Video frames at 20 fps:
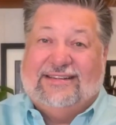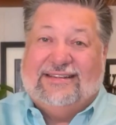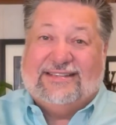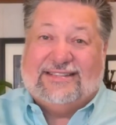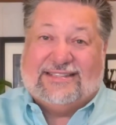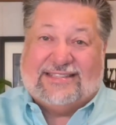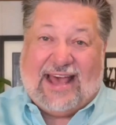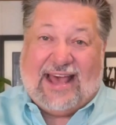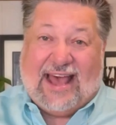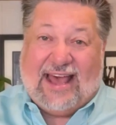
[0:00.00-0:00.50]

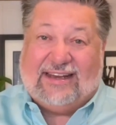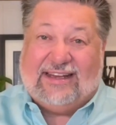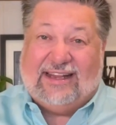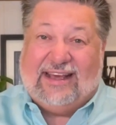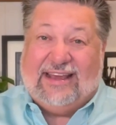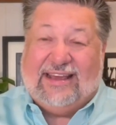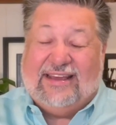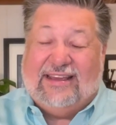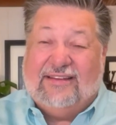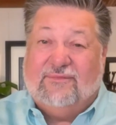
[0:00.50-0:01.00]

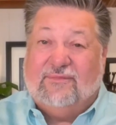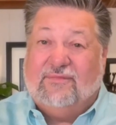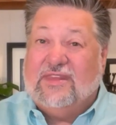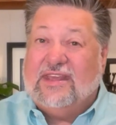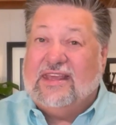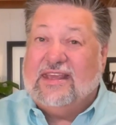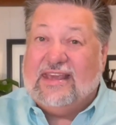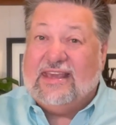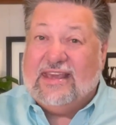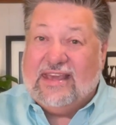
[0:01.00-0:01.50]
Sadly,
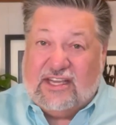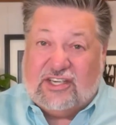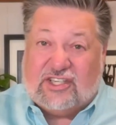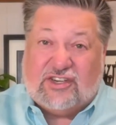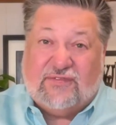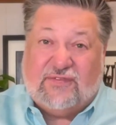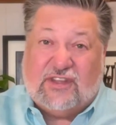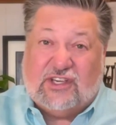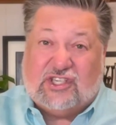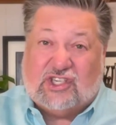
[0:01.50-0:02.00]
each
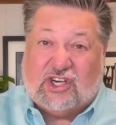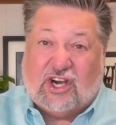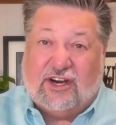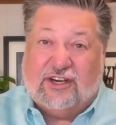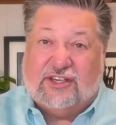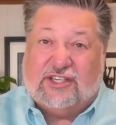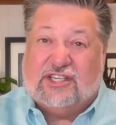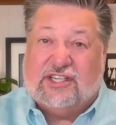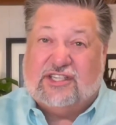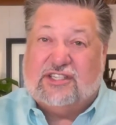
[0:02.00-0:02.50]
of the
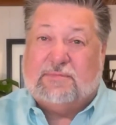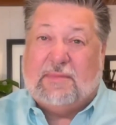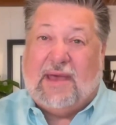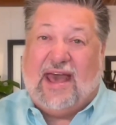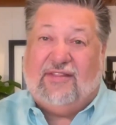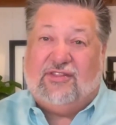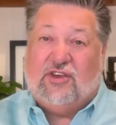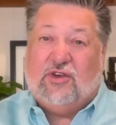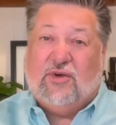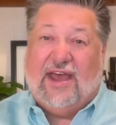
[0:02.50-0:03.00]
charges
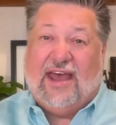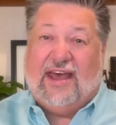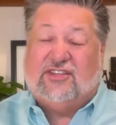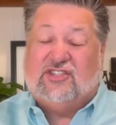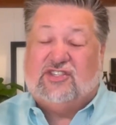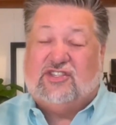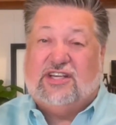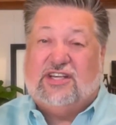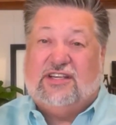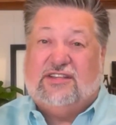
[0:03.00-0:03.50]
Matthew
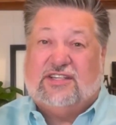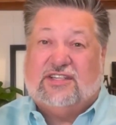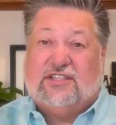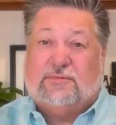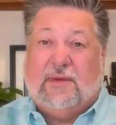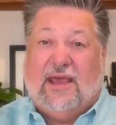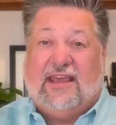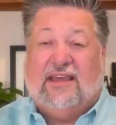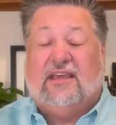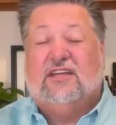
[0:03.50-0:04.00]
has Jesus
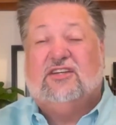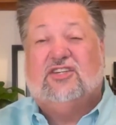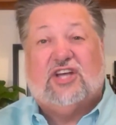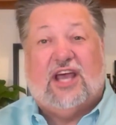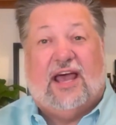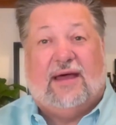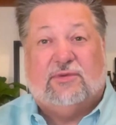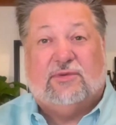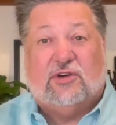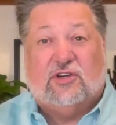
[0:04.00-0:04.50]
make in
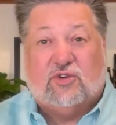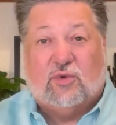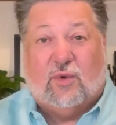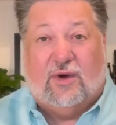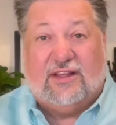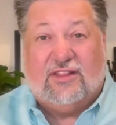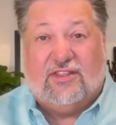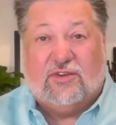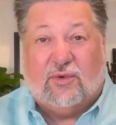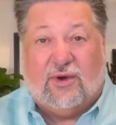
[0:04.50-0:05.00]
chapter
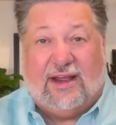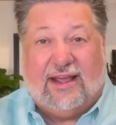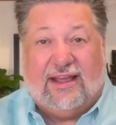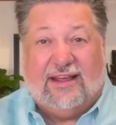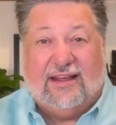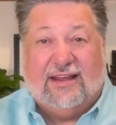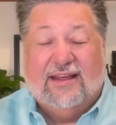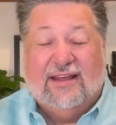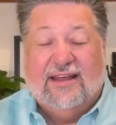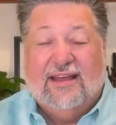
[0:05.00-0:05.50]

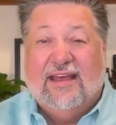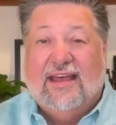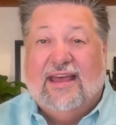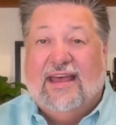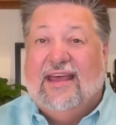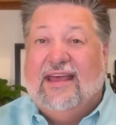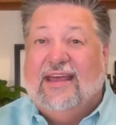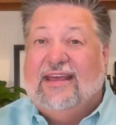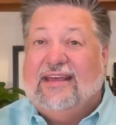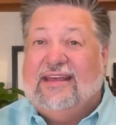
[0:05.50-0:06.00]
23
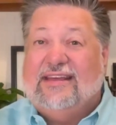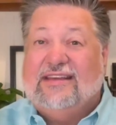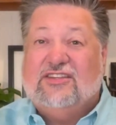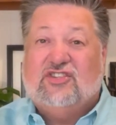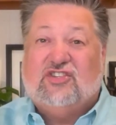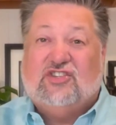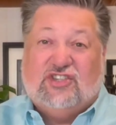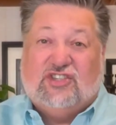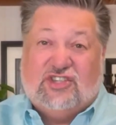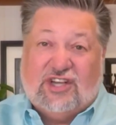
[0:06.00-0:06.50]

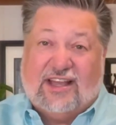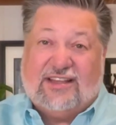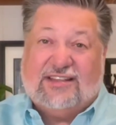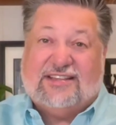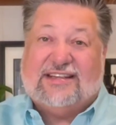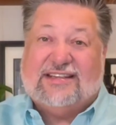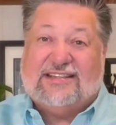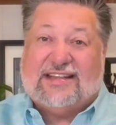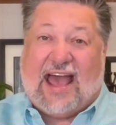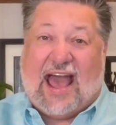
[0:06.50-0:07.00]
is
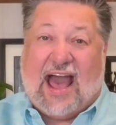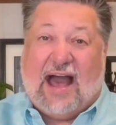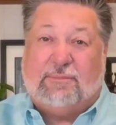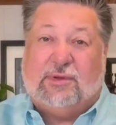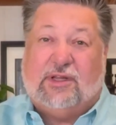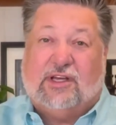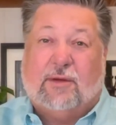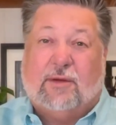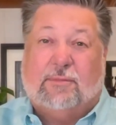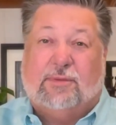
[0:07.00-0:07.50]
just as
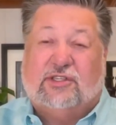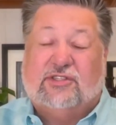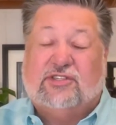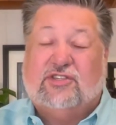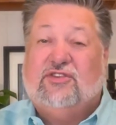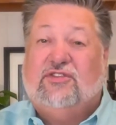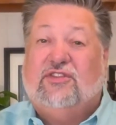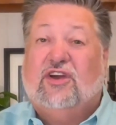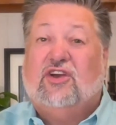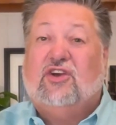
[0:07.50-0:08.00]
applicable
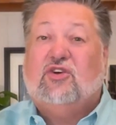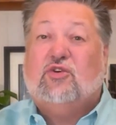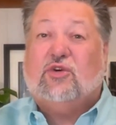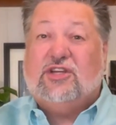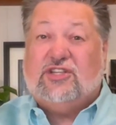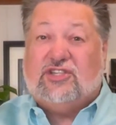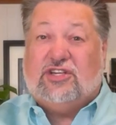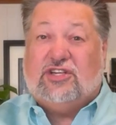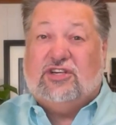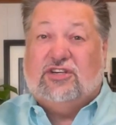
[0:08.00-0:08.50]
to the
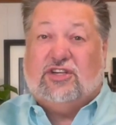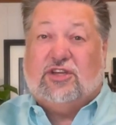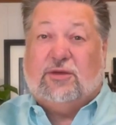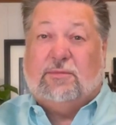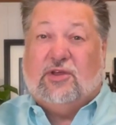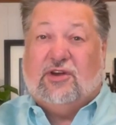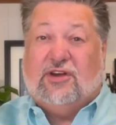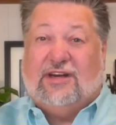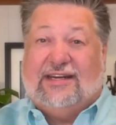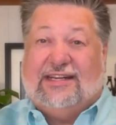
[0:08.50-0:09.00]
Christian
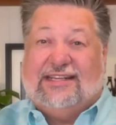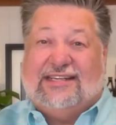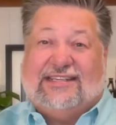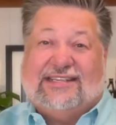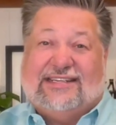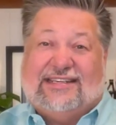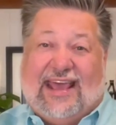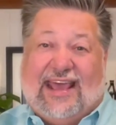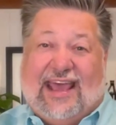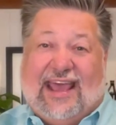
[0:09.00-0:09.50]
community
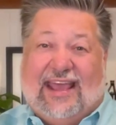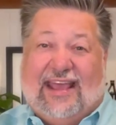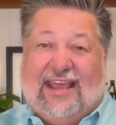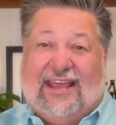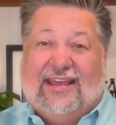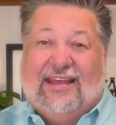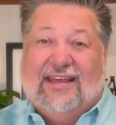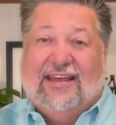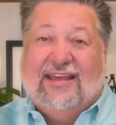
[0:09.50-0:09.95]
today